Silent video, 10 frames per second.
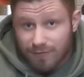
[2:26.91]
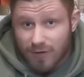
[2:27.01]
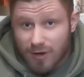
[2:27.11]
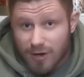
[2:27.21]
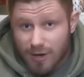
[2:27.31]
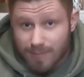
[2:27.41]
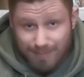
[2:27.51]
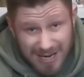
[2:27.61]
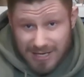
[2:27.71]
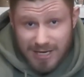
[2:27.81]
for
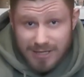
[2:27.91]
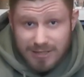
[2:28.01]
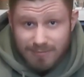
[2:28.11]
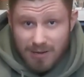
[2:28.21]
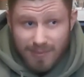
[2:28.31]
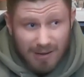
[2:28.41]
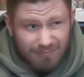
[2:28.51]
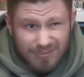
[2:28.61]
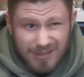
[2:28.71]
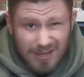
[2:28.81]
many years, maybe about
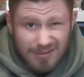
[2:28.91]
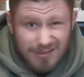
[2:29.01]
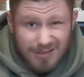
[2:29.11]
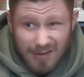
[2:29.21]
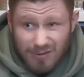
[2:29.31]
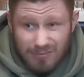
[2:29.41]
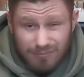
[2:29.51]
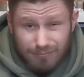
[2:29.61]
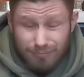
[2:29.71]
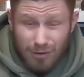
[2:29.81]
6,
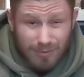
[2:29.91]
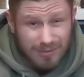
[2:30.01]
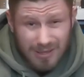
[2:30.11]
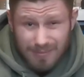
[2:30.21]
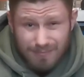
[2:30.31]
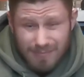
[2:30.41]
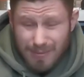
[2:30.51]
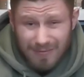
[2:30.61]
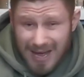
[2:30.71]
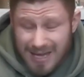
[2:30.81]
7, probably
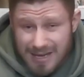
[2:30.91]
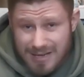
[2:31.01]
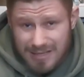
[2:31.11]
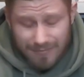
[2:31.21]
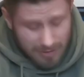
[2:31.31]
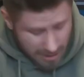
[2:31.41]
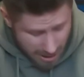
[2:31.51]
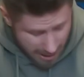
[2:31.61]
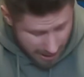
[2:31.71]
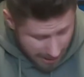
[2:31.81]
maybe even 8 years even.
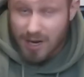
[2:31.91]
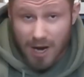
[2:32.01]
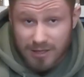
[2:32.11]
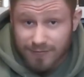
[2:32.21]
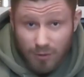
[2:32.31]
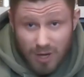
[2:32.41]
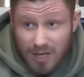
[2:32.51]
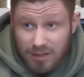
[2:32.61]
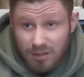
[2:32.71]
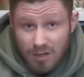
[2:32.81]
I just feel
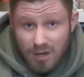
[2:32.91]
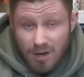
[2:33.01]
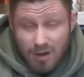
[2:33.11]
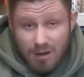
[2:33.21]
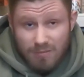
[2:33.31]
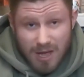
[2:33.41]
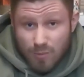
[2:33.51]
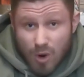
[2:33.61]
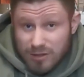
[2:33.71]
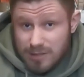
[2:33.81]
like it
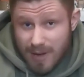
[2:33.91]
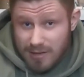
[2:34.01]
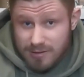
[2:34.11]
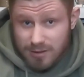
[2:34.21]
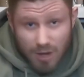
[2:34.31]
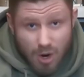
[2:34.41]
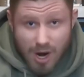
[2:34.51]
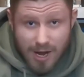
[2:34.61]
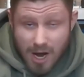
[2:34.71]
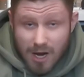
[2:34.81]
works the best.
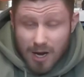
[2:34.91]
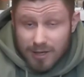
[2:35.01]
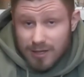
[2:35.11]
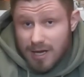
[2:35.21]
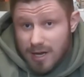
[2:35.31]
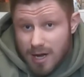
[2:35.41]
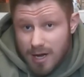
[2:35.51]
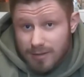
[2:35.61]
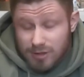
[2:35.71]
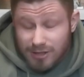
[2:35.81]
Alright, I can
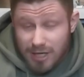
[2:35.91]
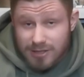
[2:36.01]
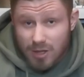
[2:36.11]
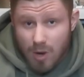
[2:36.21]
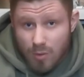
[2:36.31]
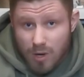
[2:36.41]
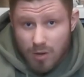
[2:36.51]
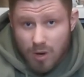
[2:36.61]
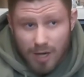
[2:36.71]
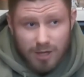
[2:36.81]
digest it quite
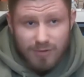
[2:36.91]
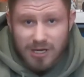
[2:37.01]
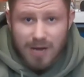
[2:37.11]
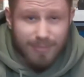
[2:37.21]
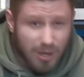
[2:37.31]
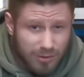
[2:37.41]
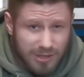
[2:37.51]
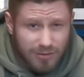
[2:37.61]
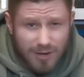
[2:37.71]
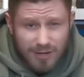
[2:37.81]
well. I don't really get
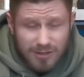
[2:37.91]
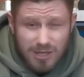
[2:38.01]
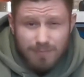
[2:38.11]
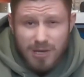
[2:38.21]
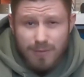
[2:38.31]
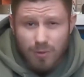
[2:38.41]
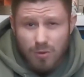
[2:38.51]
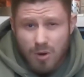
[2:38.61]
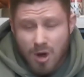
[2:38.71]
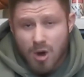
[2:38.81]
bloated or anything. Some
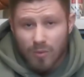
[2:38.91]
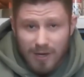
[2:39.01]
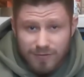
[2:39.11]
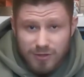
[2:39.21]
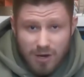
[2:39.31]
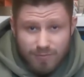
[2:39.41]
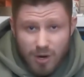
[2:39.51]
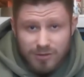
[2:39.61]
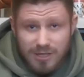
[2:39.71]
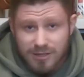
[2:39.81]
people, when they have certain
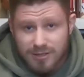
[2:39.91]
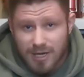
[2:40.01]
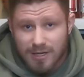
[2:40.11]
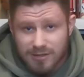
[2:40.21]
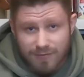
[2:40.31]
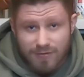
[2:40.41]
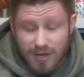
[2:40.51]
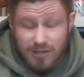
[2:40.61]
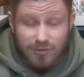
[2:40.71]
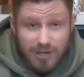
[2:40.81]
proteins, think different
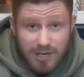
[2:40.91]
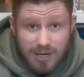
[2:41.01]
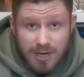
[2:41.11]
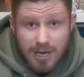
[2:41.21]
things are in it.